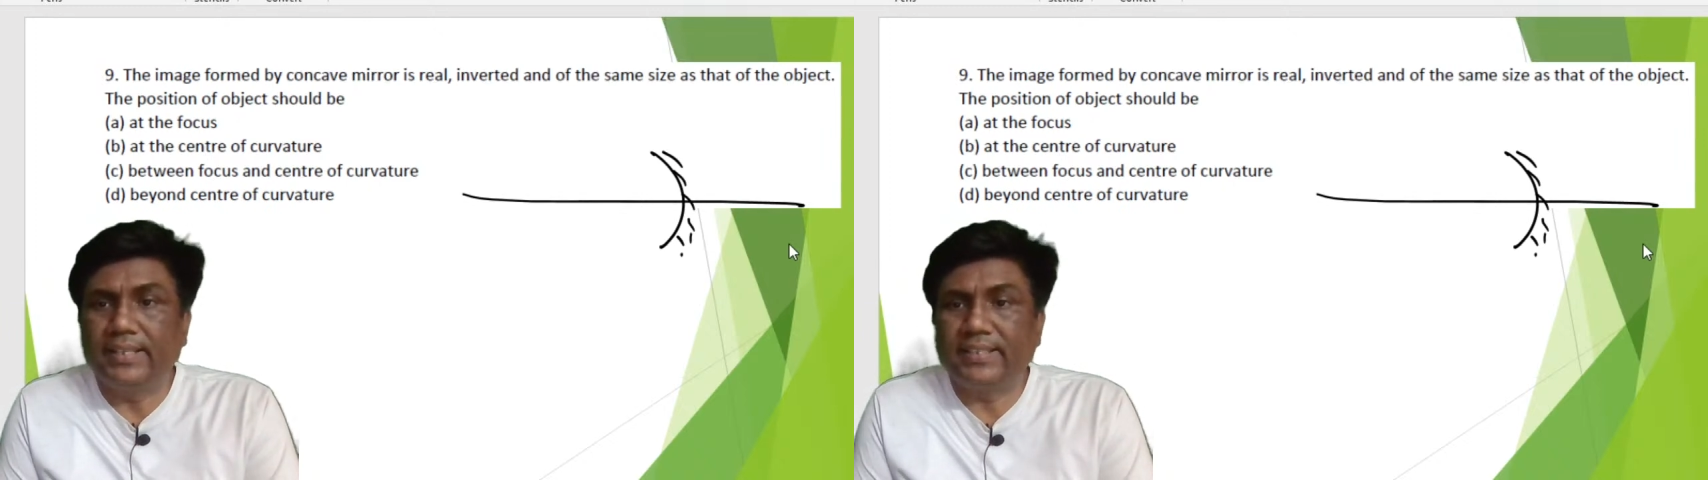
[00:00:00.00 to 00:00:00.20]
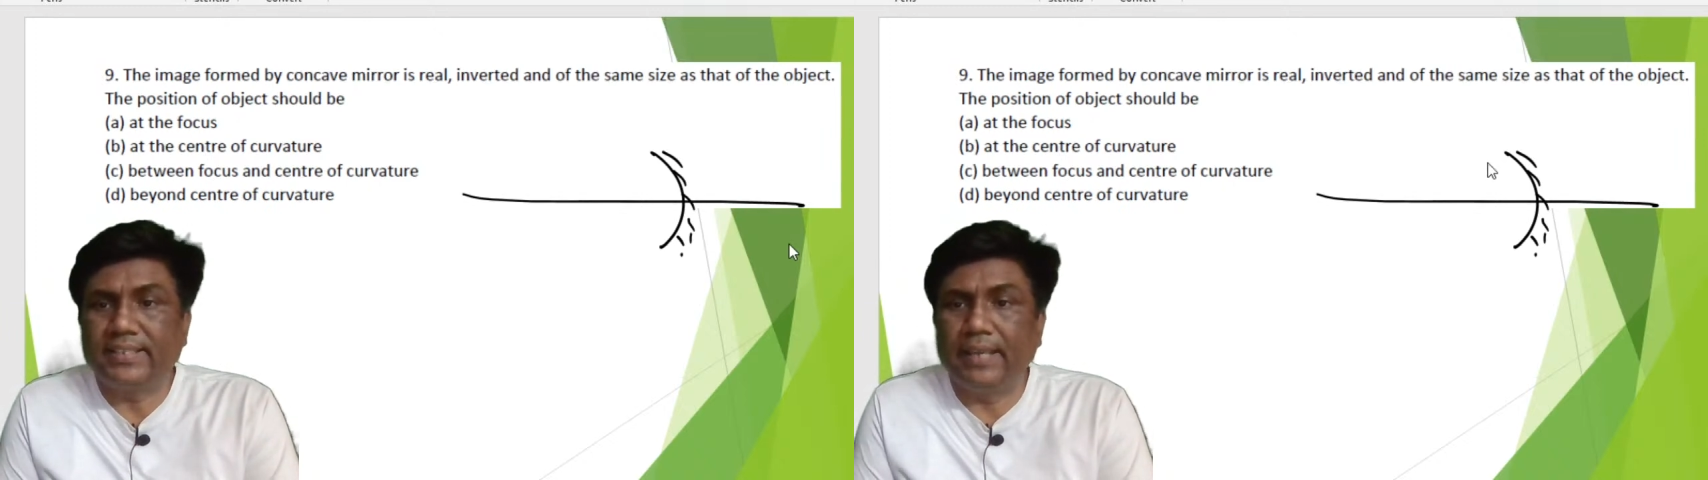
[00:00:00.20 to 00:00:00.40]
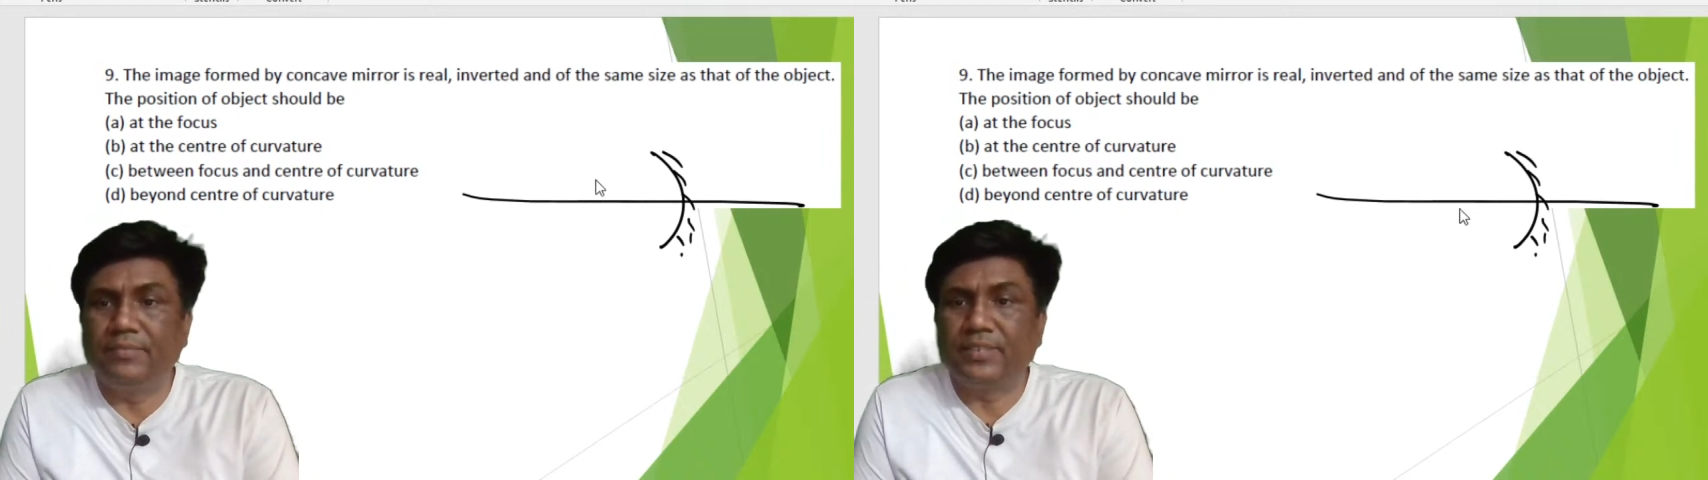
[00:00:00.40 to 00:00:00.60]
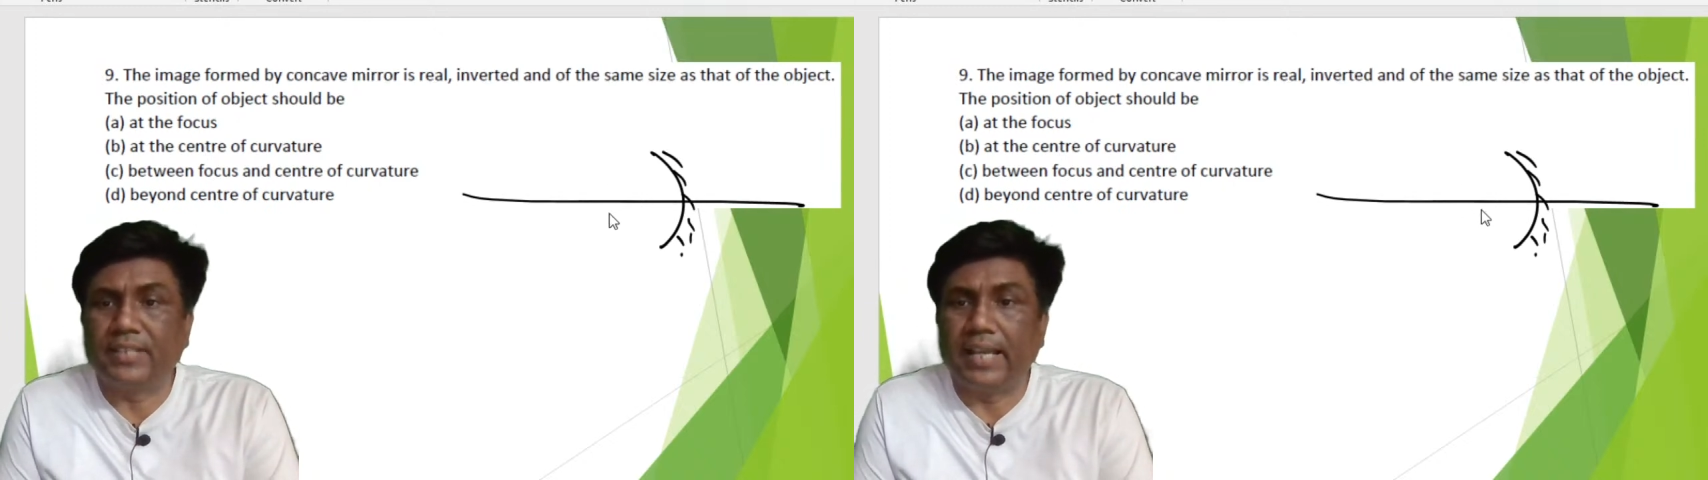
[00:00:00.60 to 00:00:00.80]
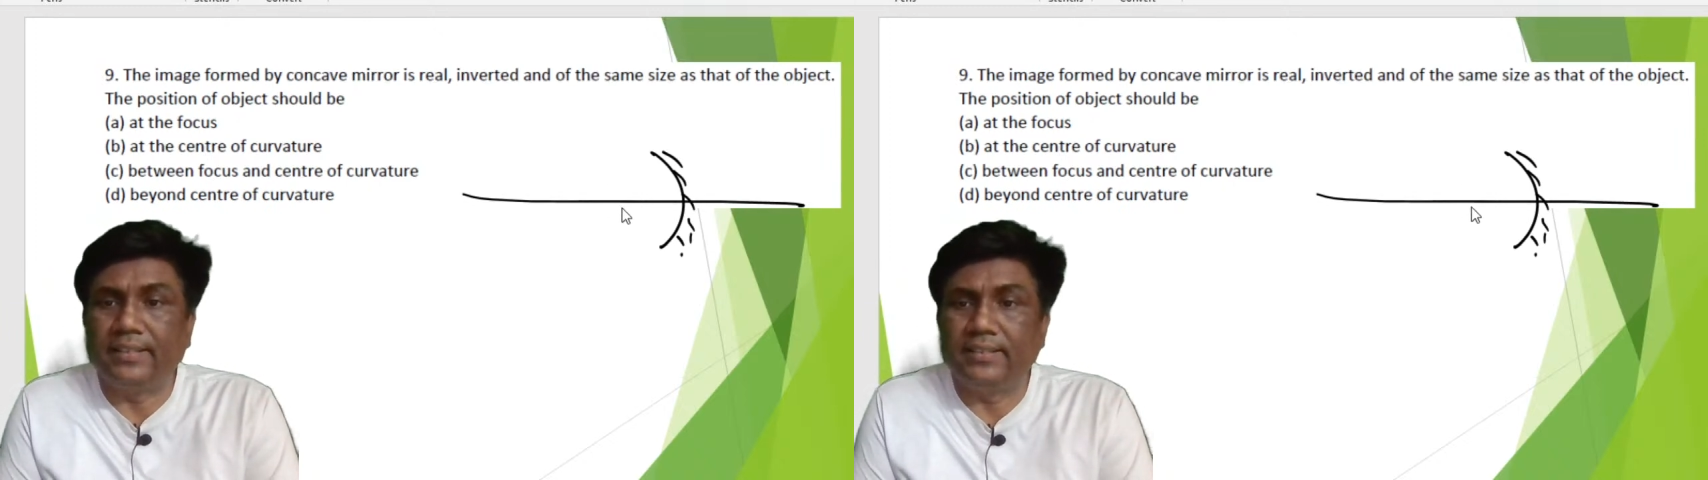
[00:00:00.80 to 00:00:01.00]
the same
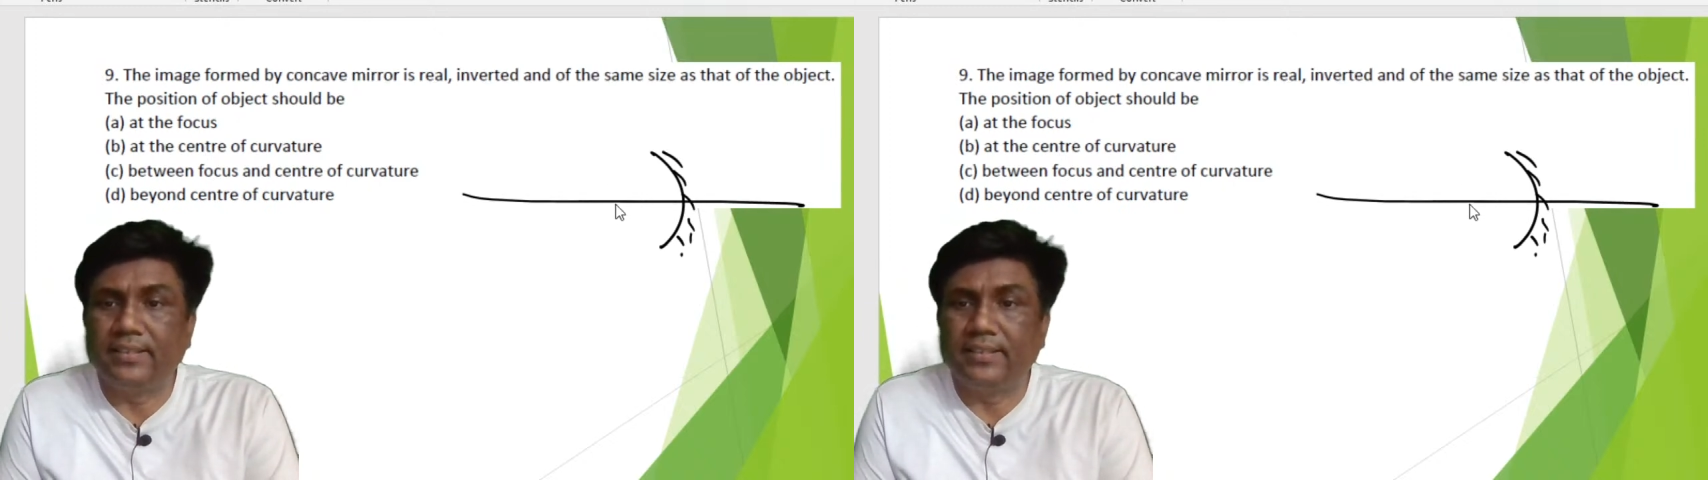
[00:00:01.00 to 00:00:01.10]
size.